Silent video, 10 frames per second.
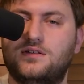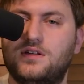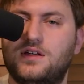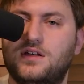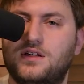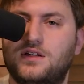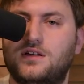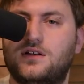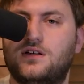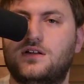D,
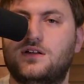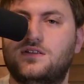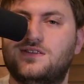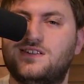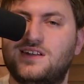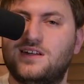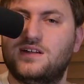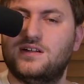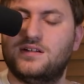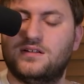
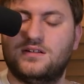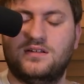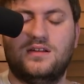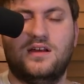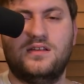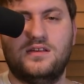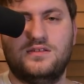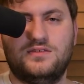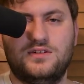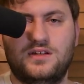C, and
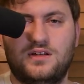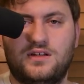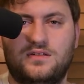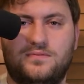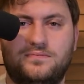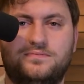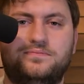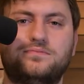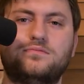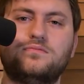then G.
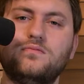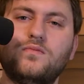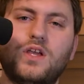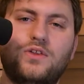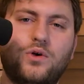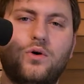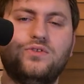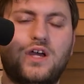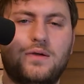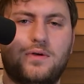And the whole
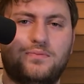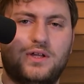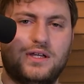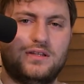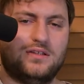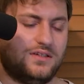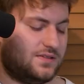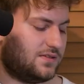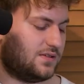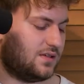time I'm playing
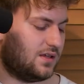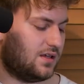this,